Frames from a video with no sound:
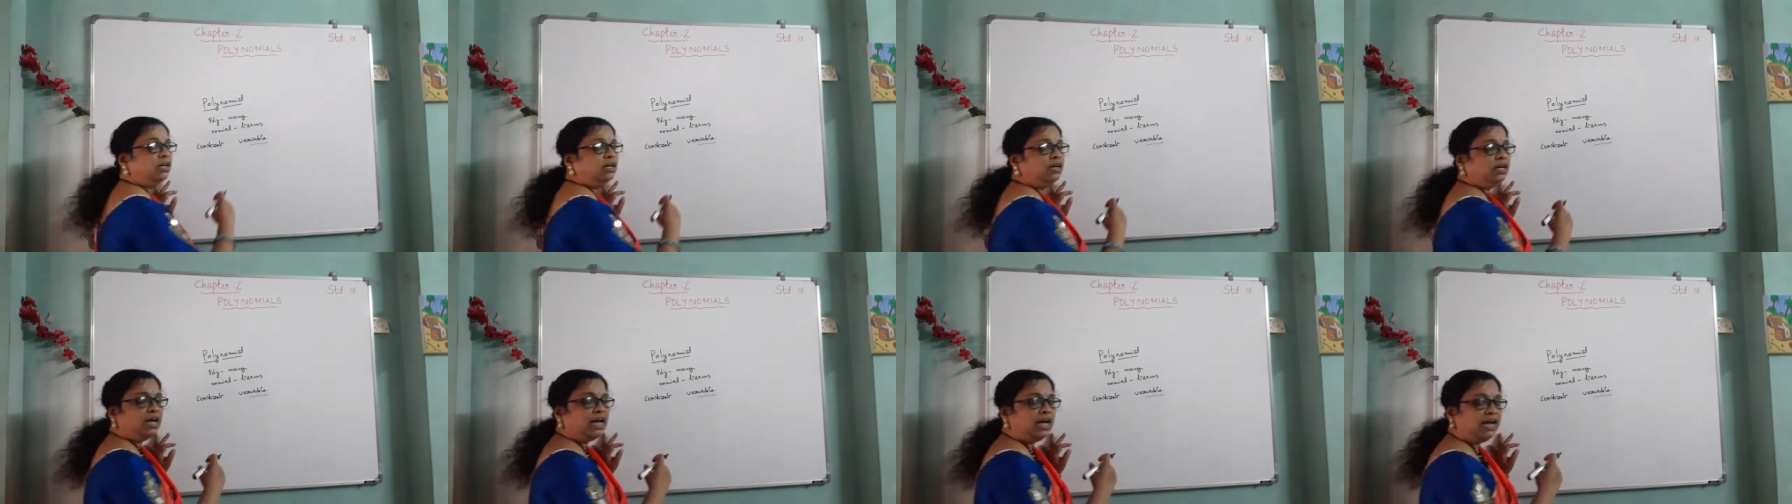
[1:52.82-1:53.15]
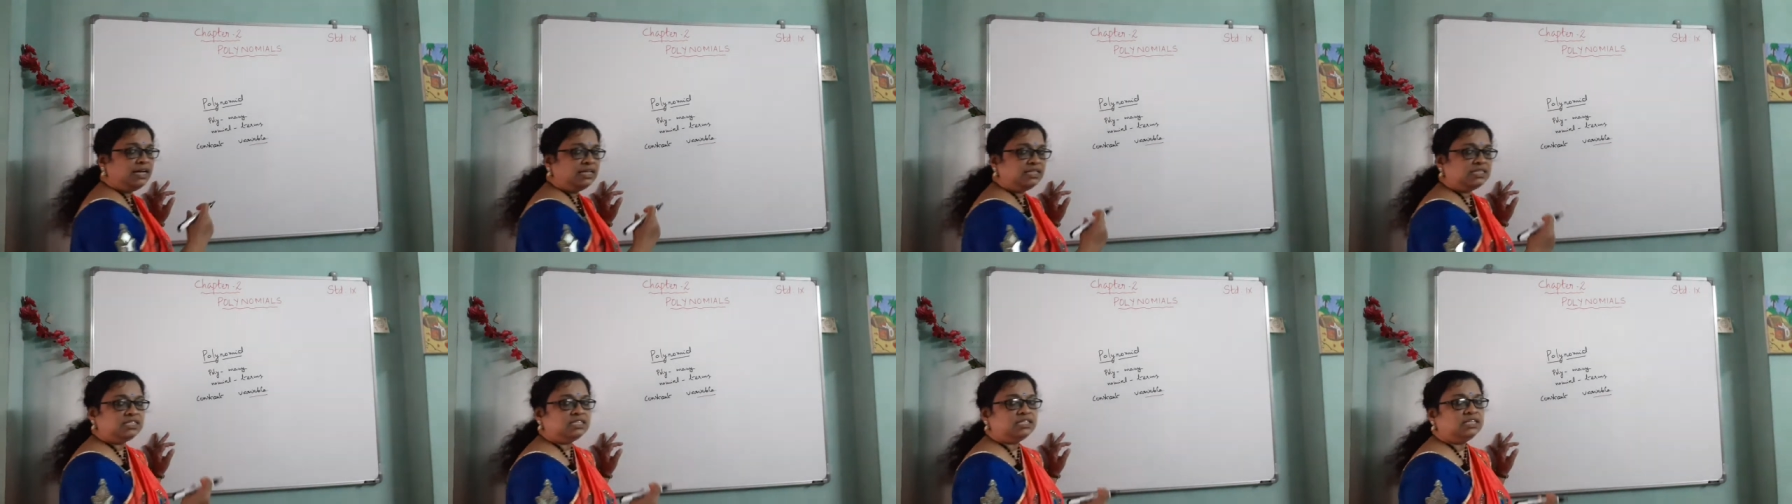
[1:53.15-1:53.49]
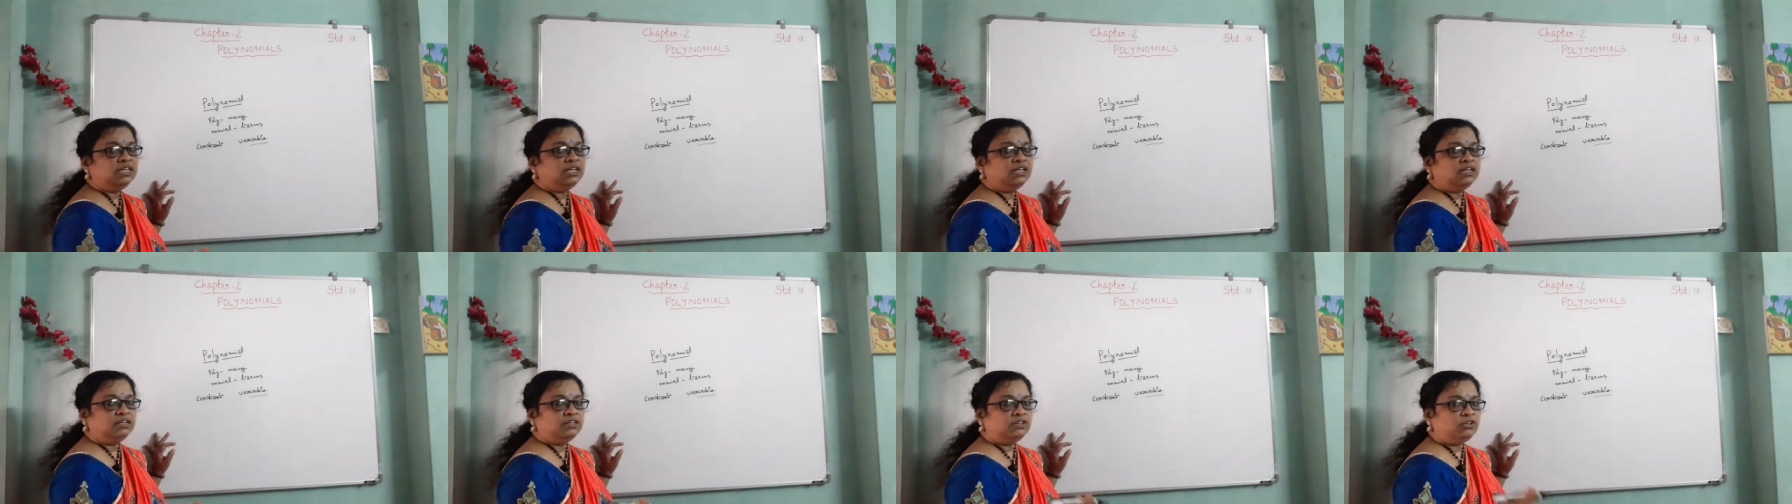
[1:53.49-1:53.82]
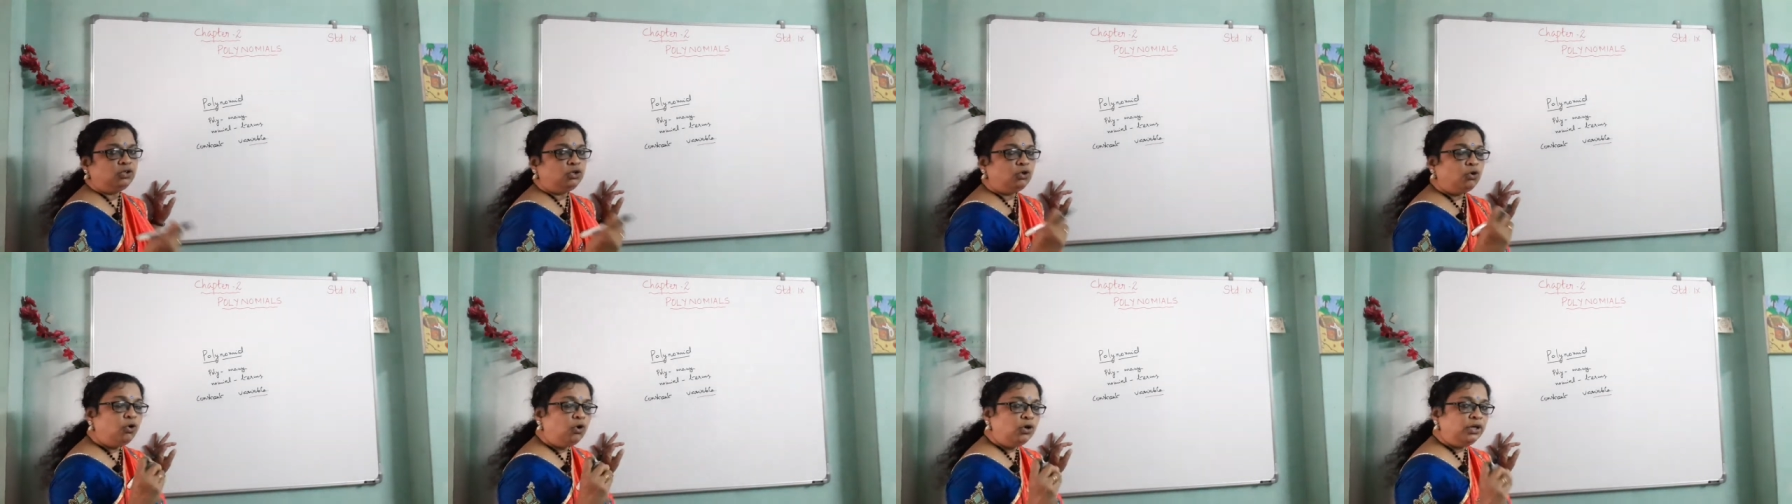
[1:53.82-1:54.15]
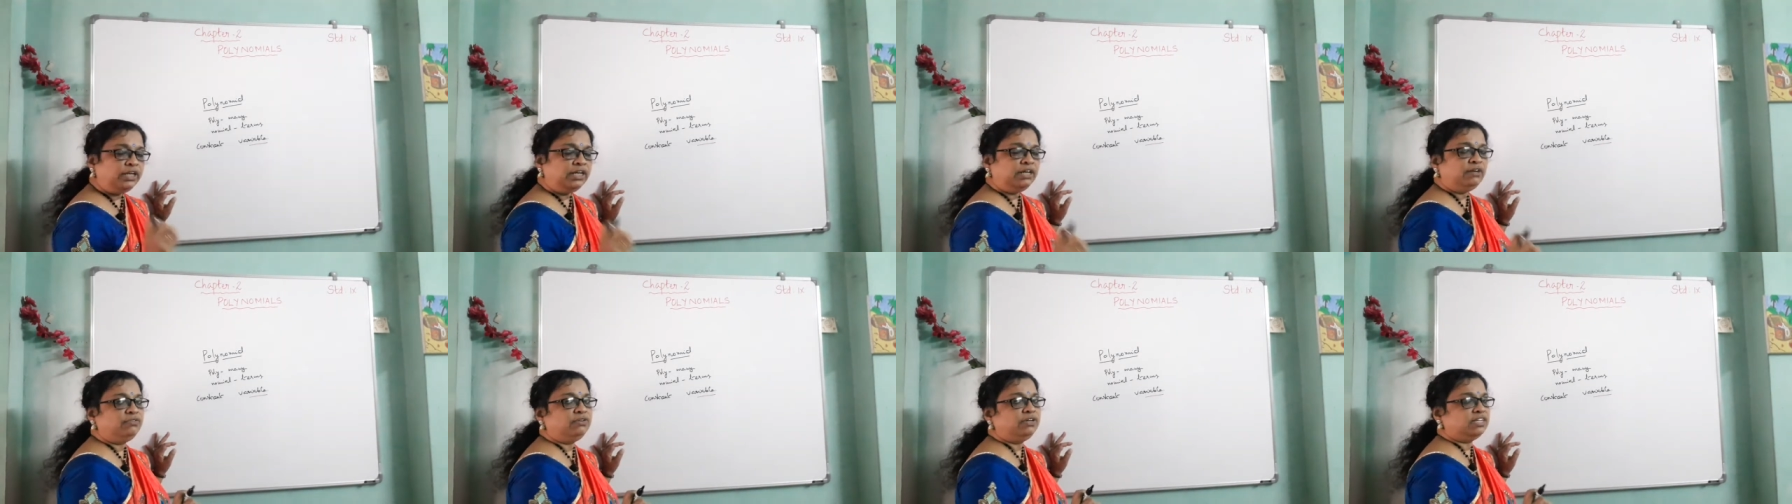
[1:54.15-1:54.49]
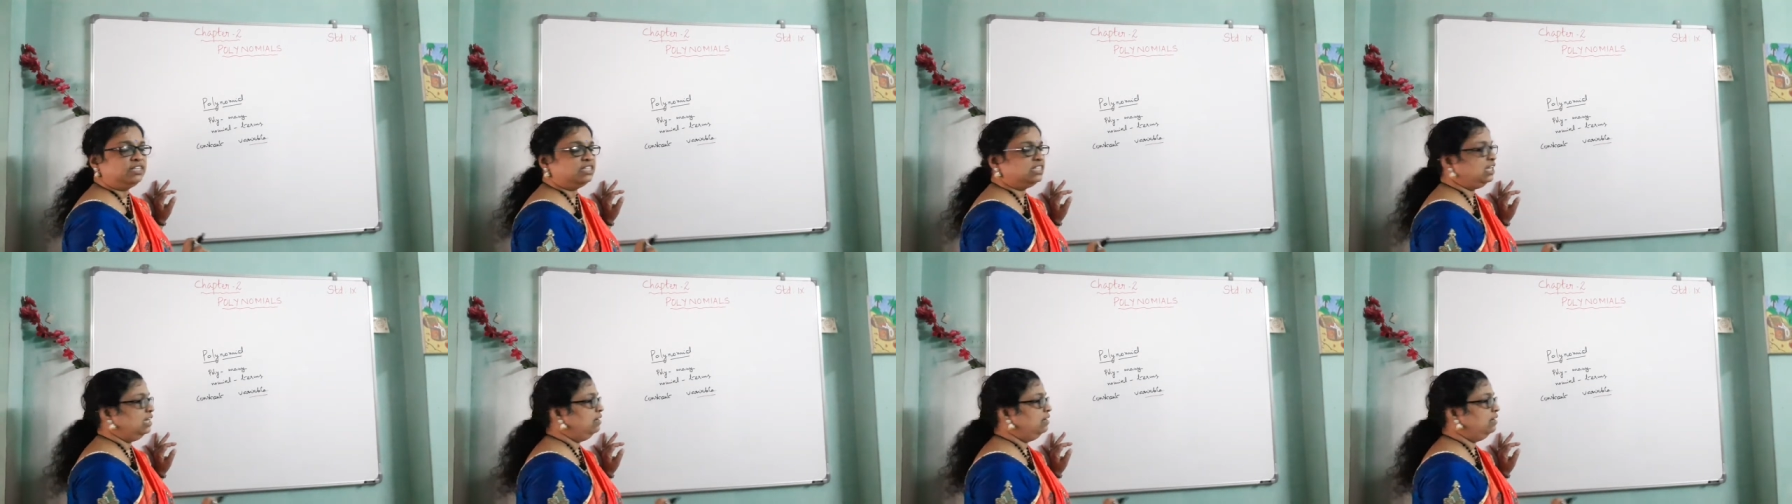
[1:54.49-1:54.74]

has not a fixed